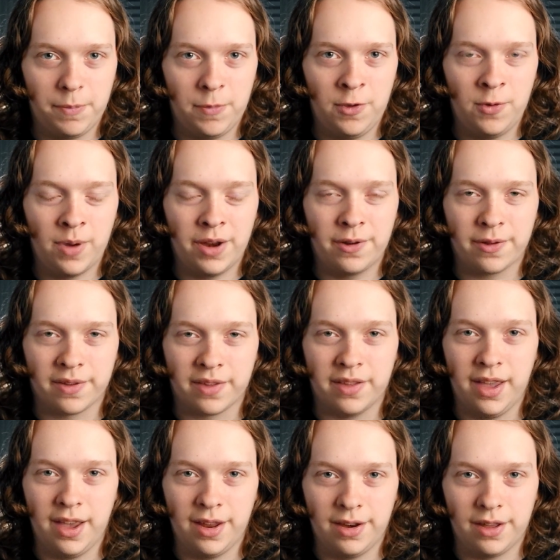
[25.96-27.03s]
to
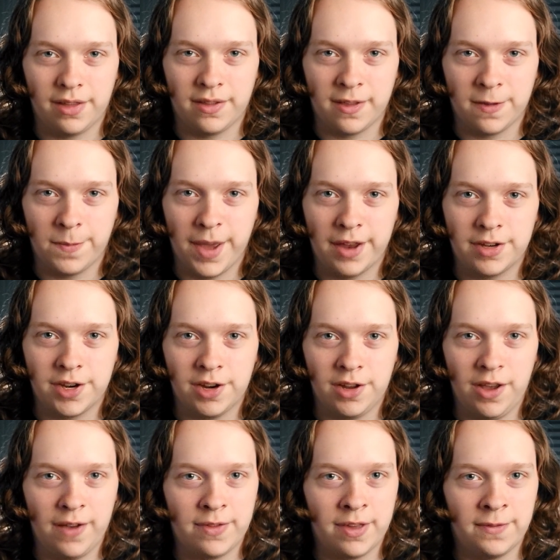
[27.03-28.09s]
understand distance matching,
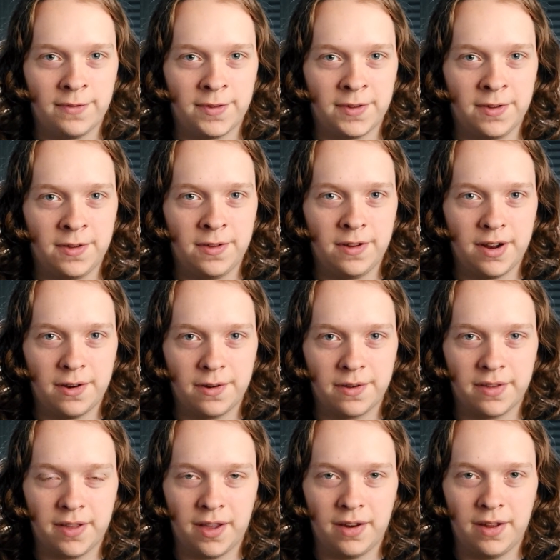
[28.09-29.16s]
you have to have a good
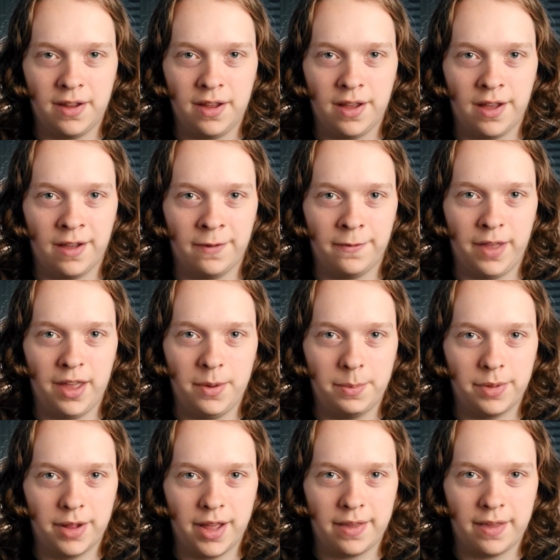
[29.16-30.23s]
understanding of in
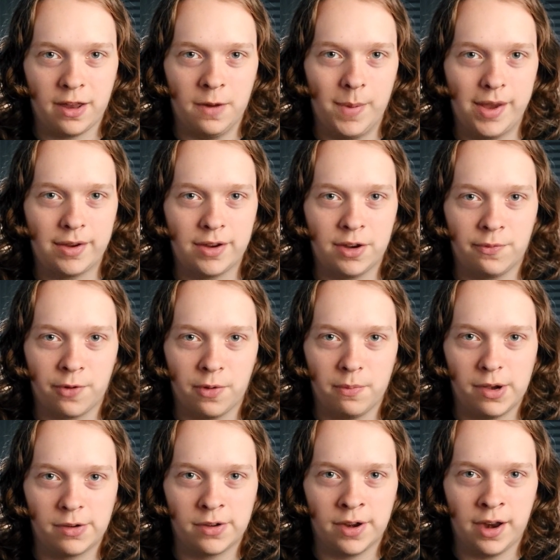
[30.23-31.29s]
place animation, root
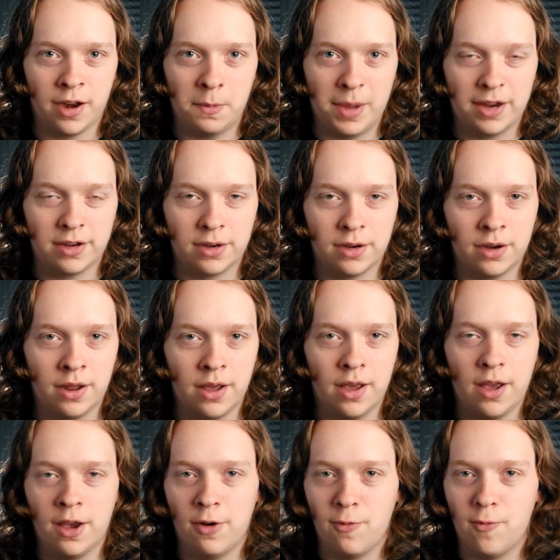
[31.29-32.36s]
motion animation,
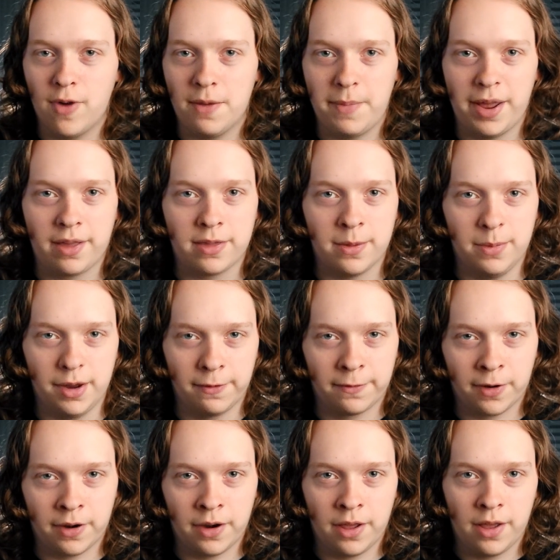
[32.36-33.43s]
what makes them
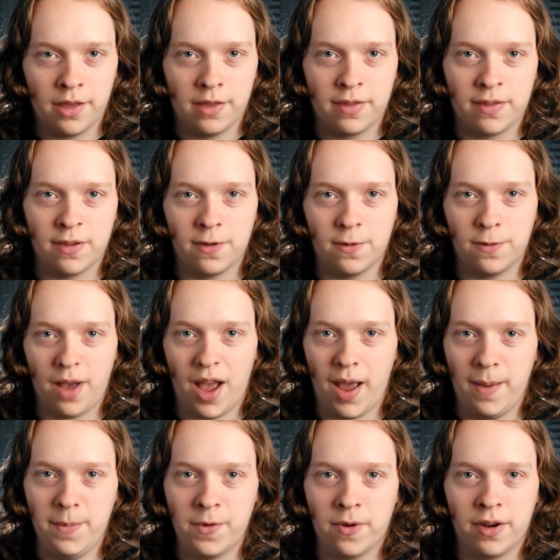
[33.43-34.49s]
different. So
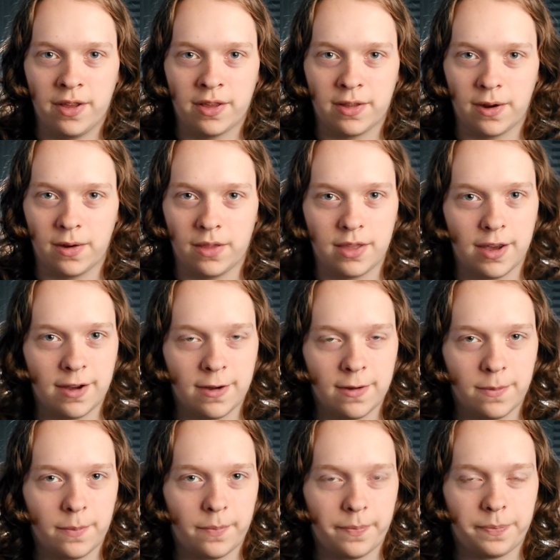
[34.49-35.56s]
I'm going to start there.
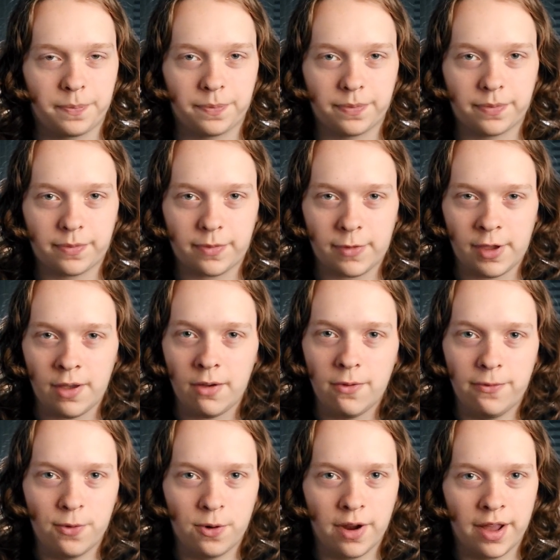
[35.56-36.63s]

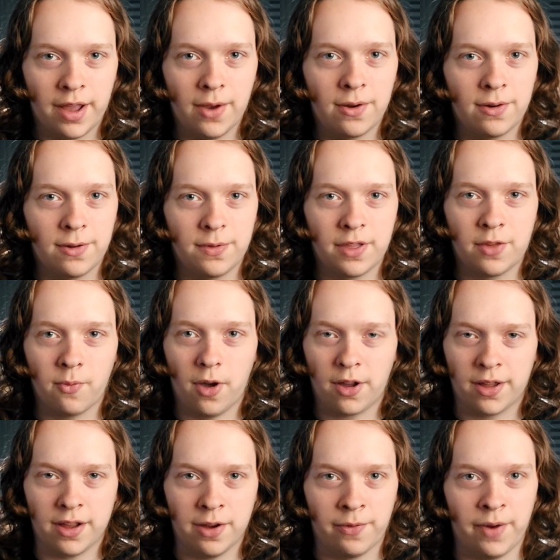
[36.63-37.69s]
For a character that's
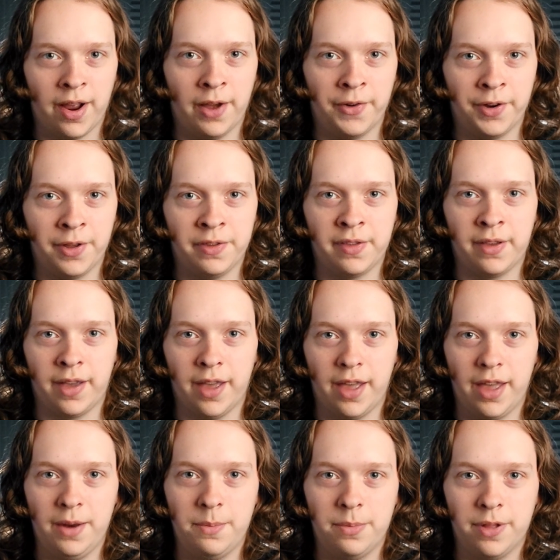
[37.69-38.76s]
walking around using
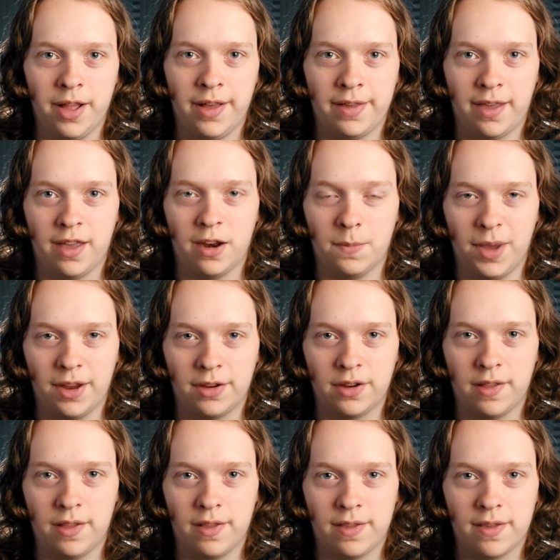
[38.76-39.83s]
in place
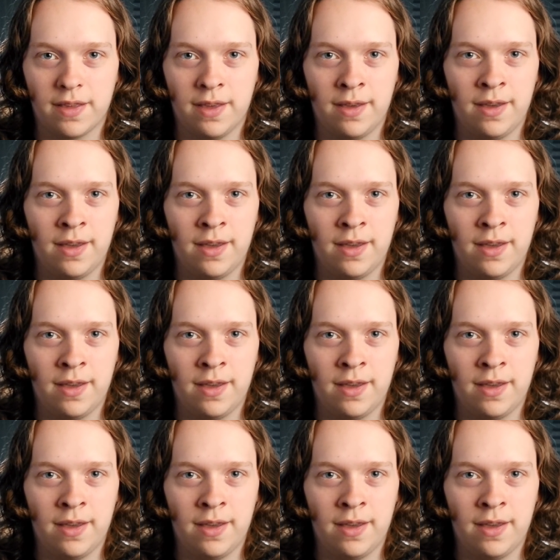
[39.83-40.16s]
animations,